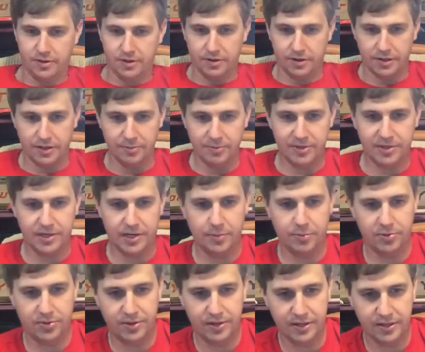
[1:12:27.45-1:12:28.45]
All right, let me type
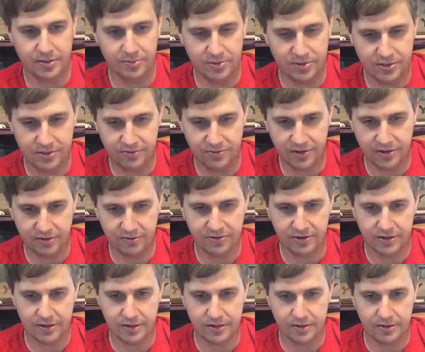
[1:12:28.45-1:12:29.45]
the thing. Let me see if I can
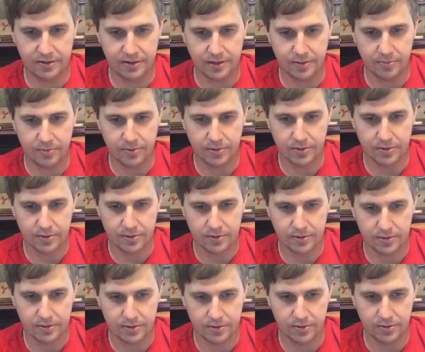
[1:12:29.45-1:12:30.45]
figure out how to type.
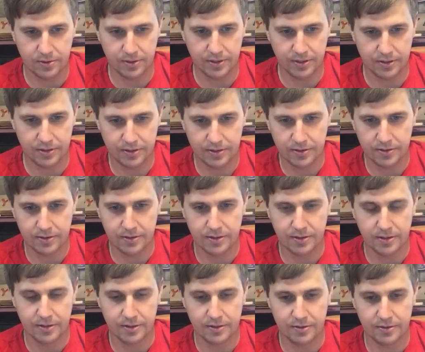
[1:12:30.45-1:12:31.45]
Hold on.
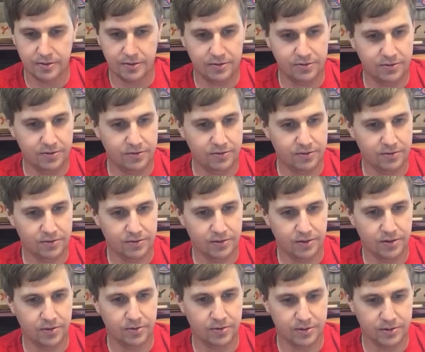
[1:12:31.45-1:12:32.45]
This is,
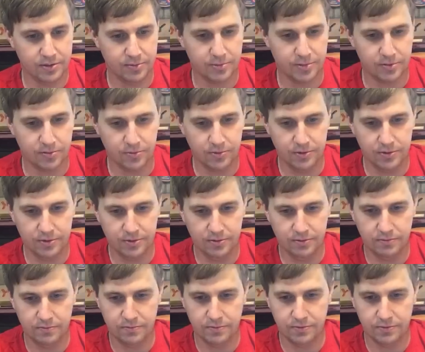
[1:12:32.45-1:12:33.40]
oh, it's up here. 14.